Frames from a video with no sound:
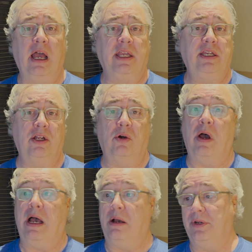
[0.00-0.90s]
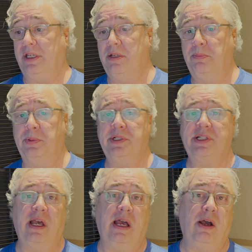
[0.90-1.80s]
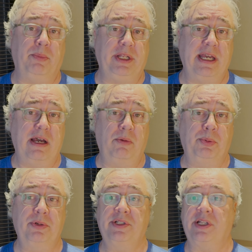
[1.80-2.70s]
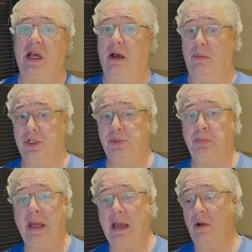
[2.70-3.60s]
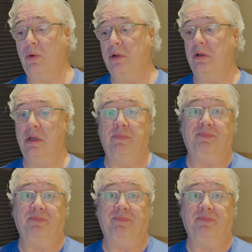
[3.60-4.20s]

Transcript: you know, how many inputs, how many outputs, how much power,